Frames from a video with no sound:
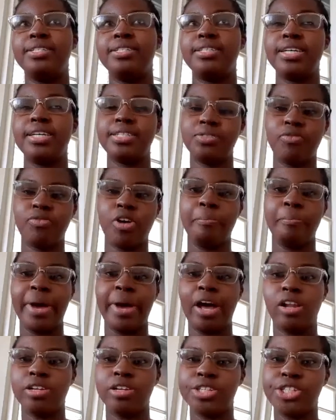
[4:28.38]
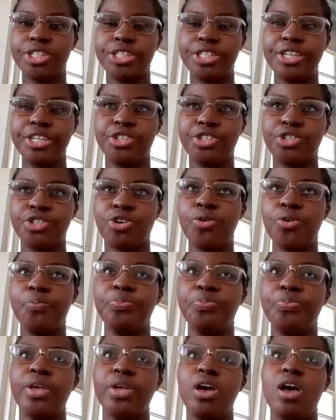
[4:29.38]
sixth form biology teacher,
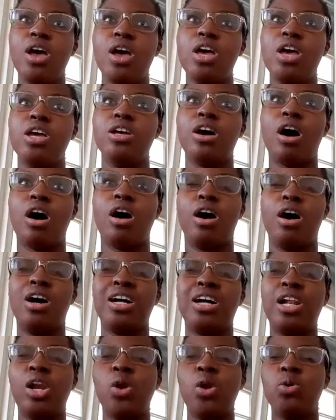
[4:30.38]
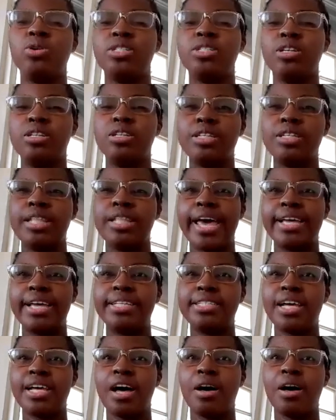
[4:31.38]
closer to the
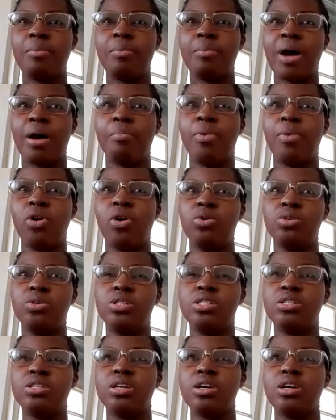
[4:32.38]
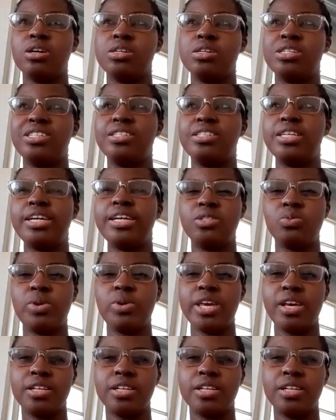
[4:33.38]
exam, about 6
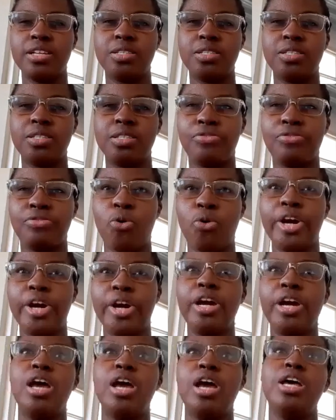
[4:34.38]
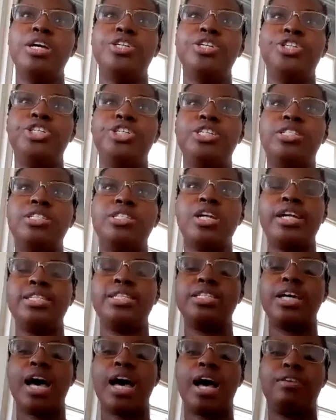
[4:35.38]
weeks before, she
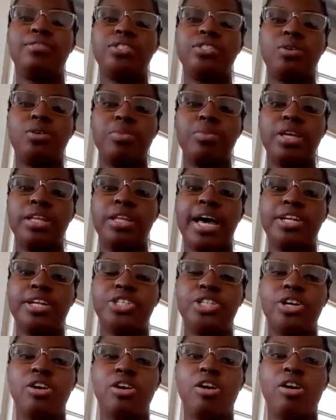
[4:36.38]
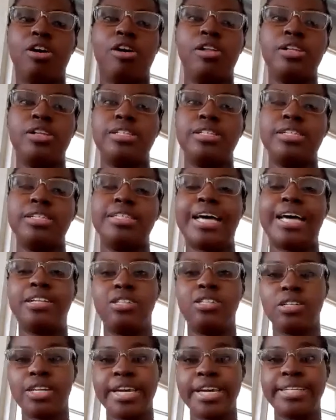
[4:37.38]
starts to have something that she calls
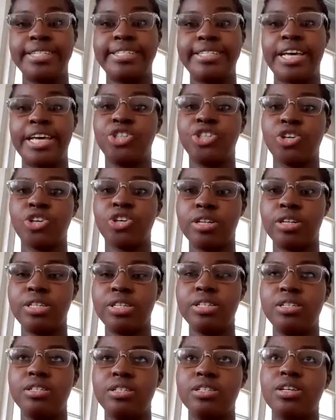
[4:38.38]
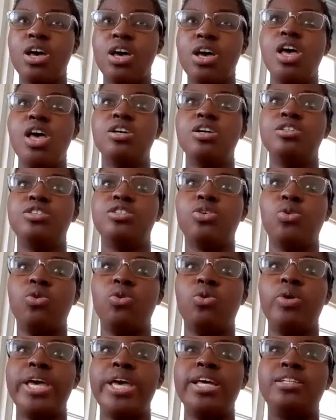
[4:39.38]
Saturday sessions.
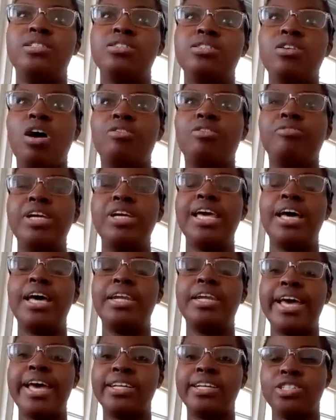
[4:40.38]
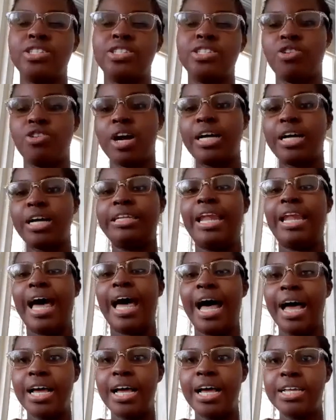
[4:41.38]
So it's not really an extra
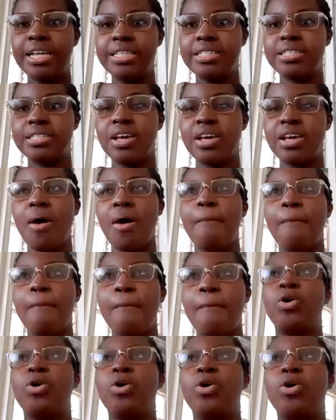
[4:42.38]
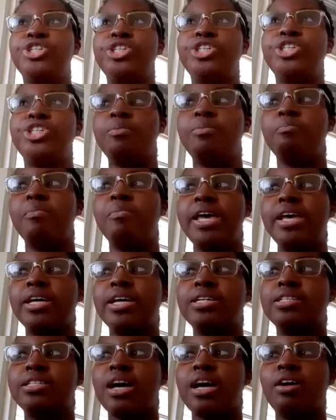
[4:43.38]
class, but she
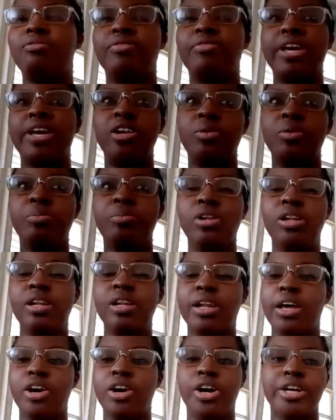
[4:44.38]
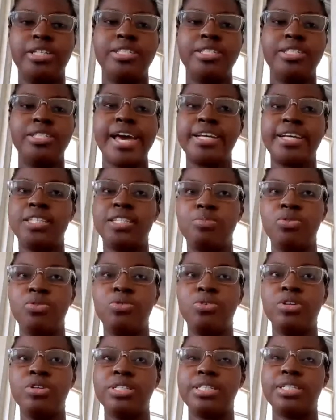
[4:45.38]
makes available her
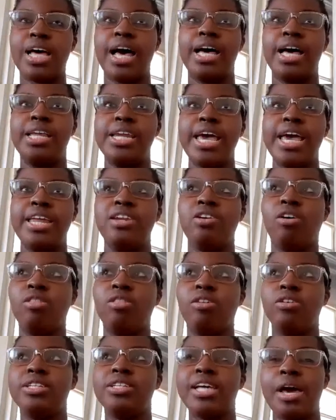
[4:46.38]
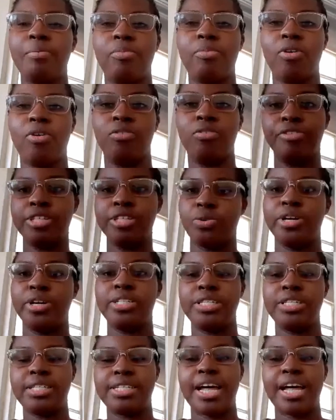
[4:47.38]
textbooks and any other type of
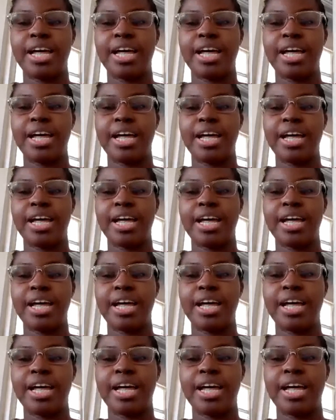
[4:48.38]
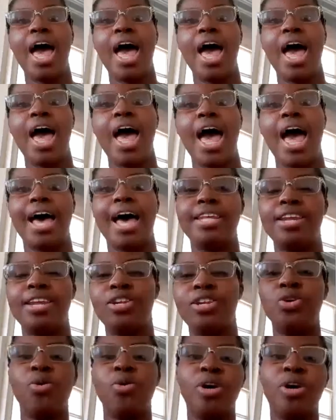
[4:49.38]
resources that she may have. And
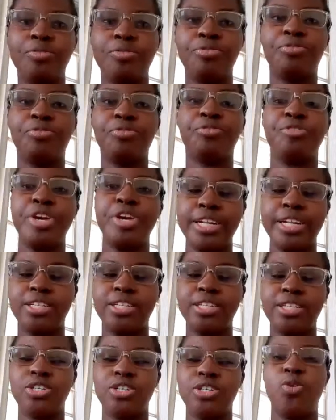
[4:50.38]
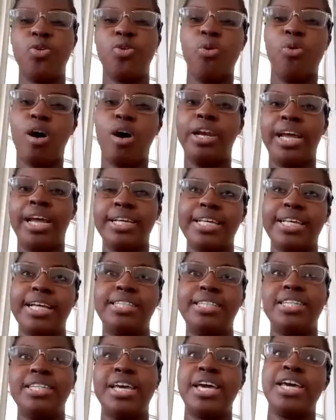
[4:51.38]
then you're free to go on a
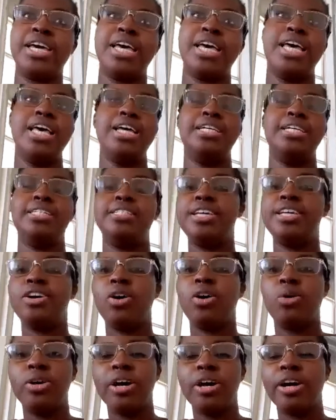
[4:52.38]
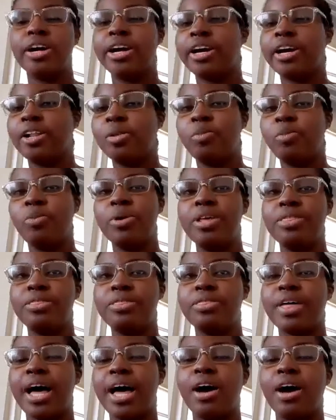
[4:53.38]
Saturday, seek out her help with
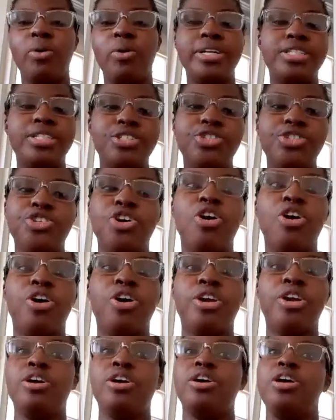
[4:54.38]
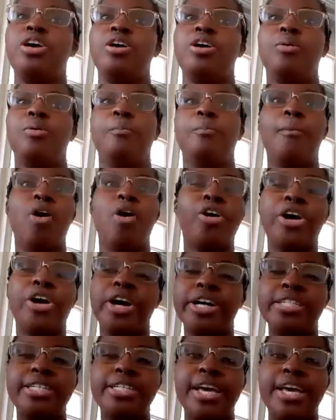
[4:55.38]
a question, borrow
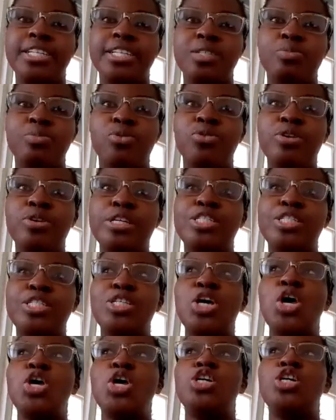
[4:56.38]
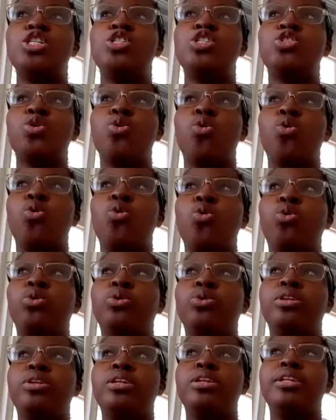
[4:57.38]
her textbooks.
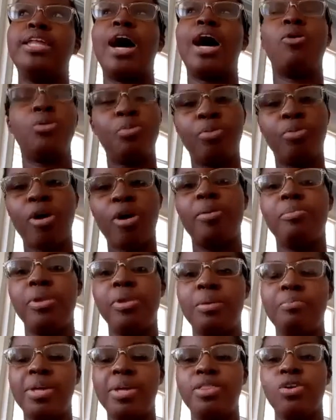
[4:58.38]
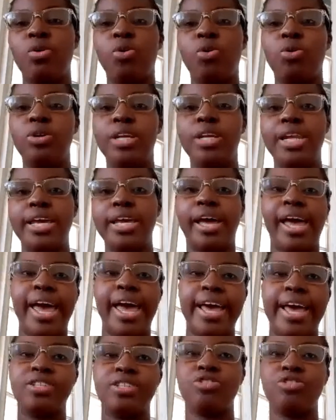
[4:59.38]
So that would probably be the only
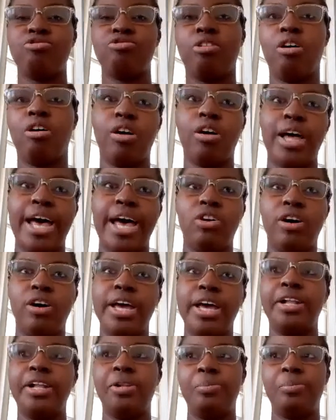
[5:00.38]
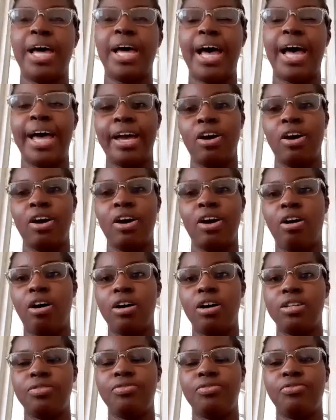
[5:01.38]
extra kind of help that I
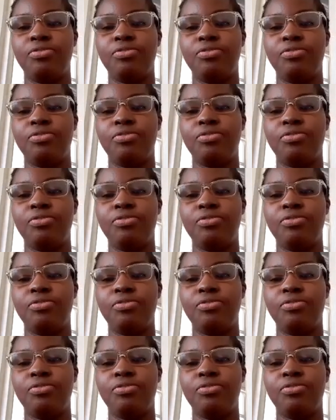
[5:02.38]
got for the